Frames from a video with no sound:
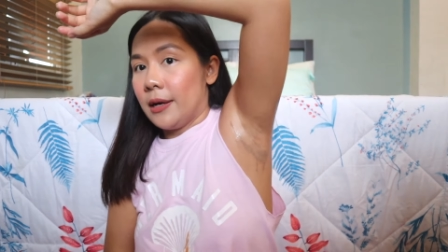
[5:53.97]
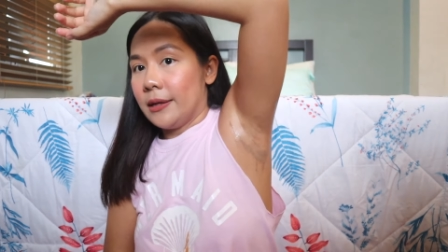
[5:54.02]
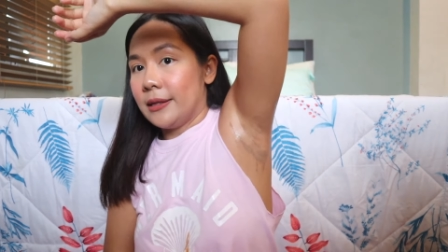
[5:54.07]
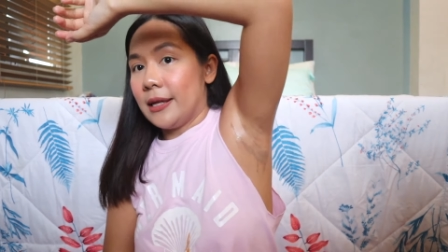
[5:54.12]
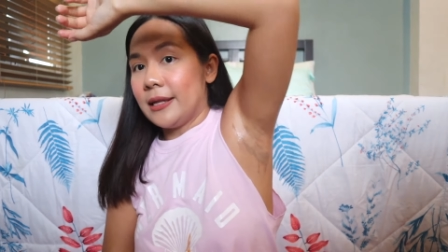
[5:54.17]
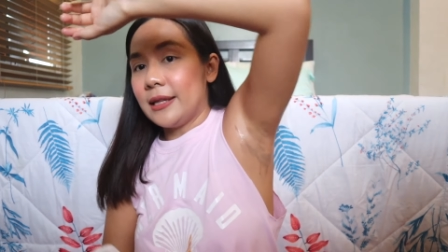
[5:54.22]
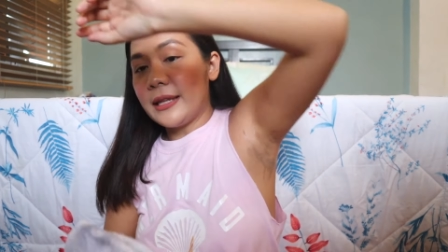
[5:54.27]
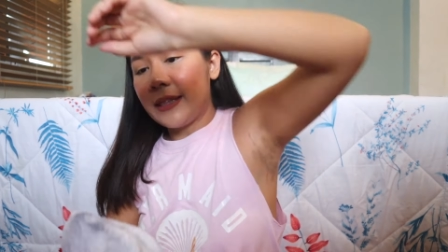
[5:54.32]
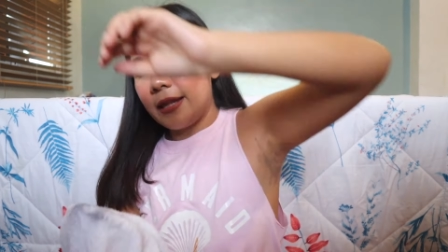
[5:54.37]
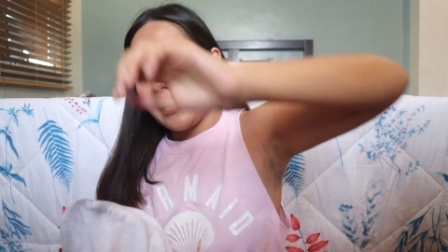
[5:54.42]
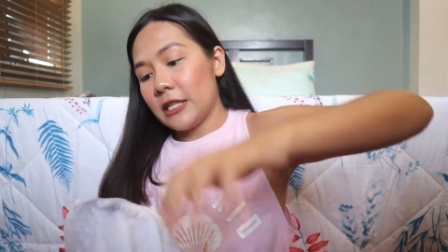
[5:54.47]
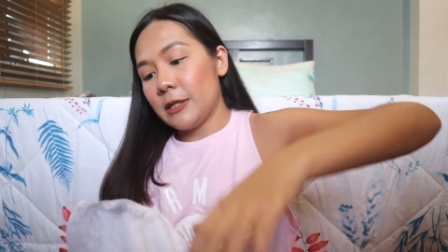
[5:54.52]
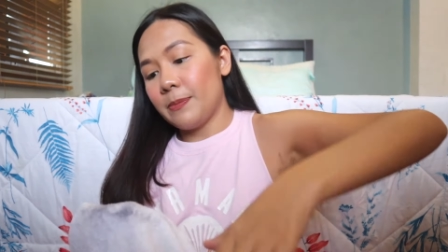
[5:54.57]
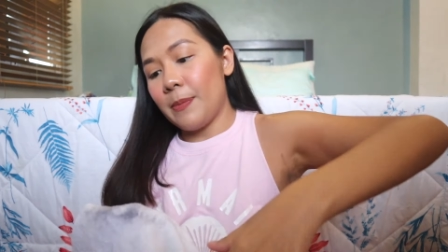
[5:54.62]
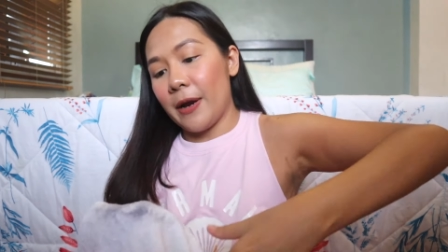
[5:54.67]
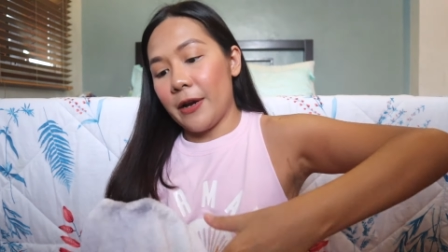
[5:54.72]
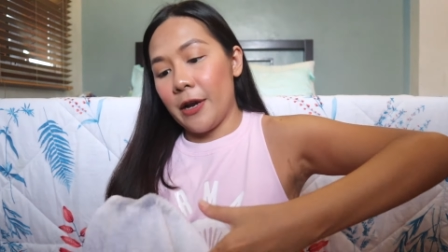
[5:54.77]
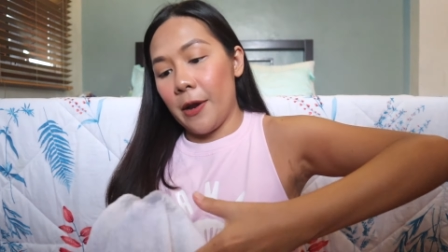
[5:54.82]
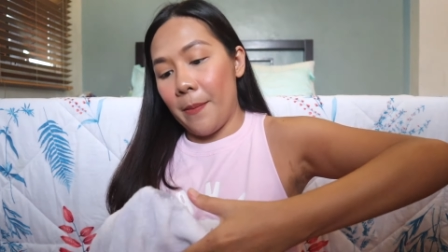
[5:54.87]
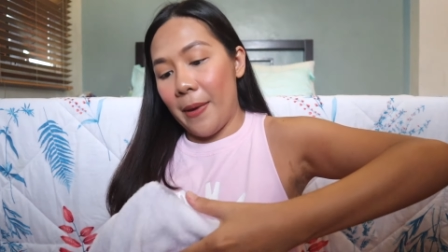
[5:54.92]
did that
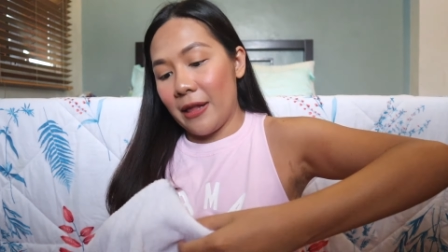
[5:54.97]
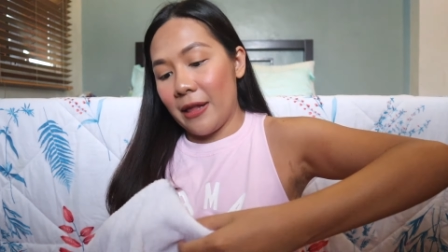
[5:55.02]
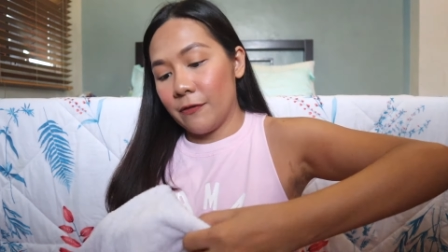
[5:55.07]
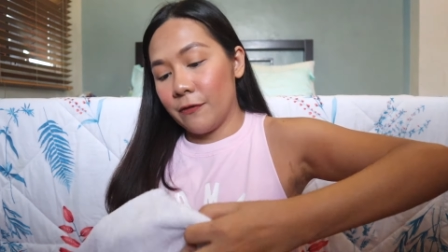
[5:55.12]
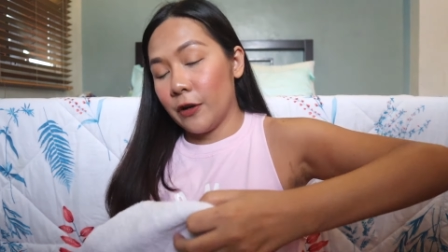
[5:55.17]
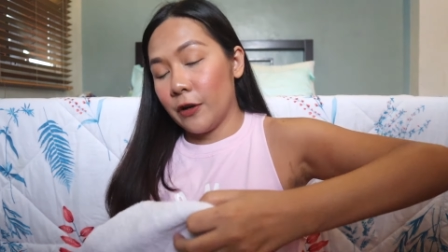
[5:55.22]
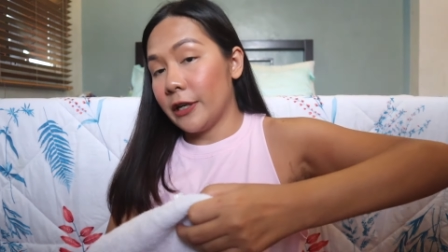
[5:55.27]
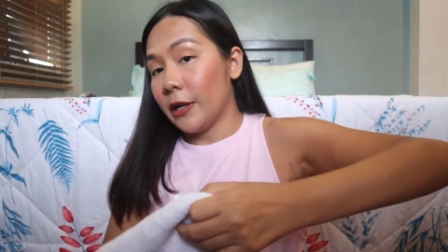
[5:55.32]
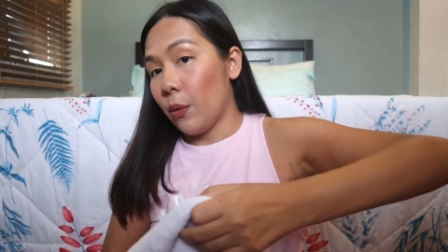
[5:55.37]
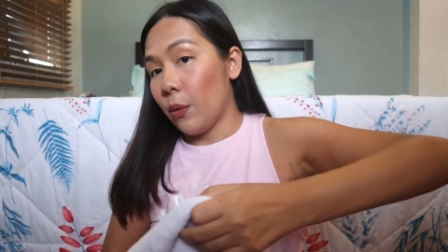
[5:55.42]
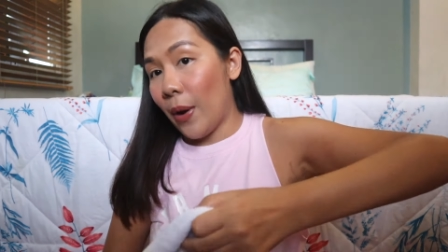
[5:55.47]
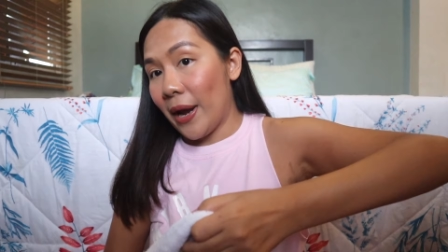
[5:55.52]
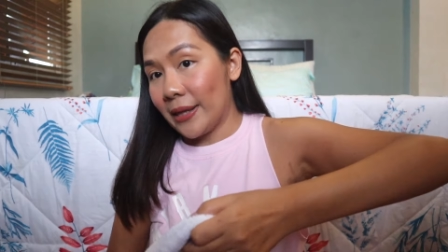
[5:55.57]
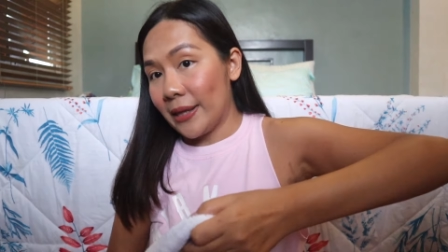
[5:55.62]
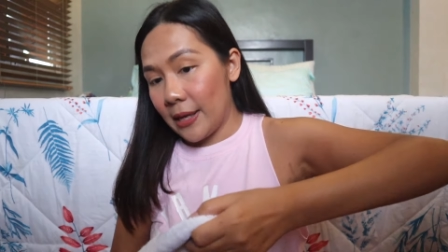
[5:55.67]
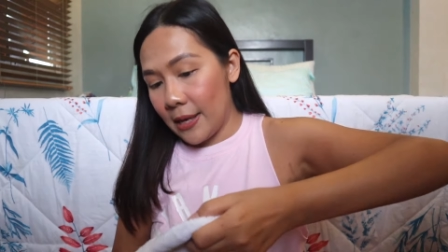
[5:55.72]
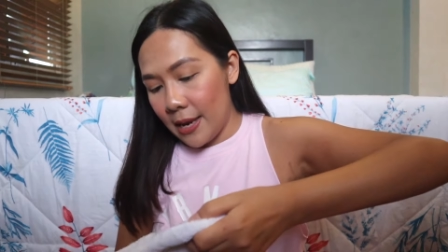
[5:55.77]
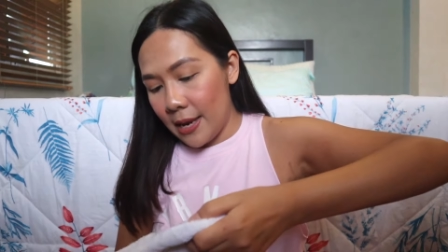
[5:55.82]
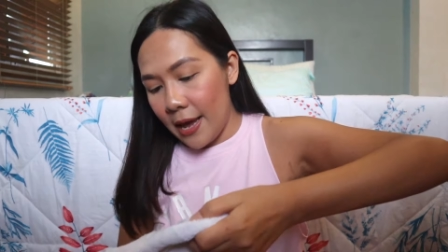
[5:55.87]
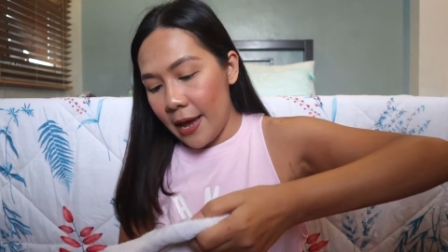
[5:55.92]
experiment for the
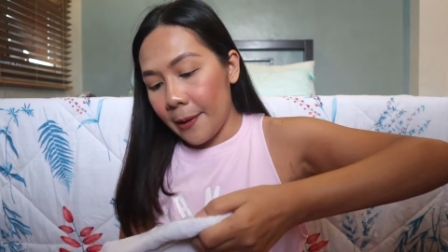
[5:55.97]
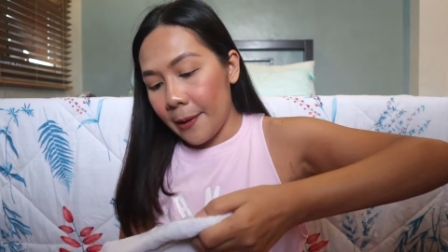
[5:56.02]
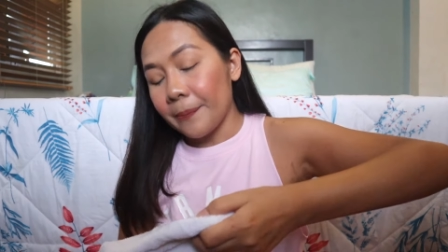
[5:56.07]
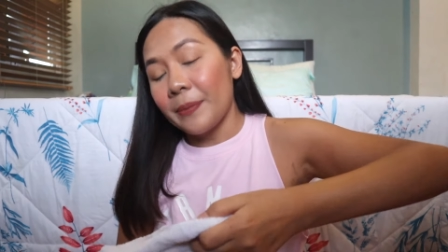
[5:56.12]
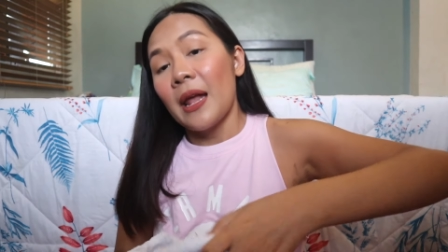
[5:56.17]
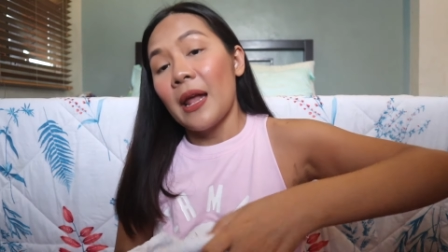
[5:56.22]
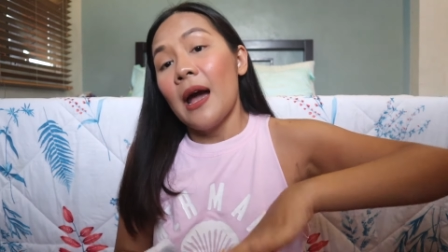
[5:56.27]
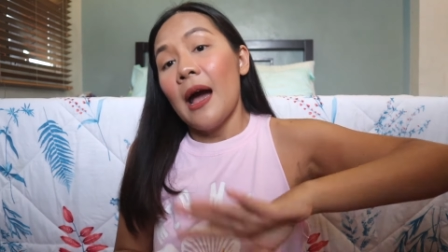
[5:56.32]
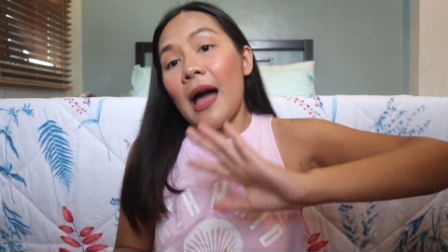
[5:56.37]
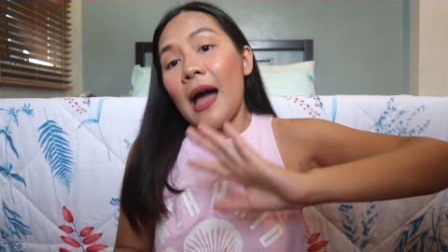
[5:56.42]
whitening.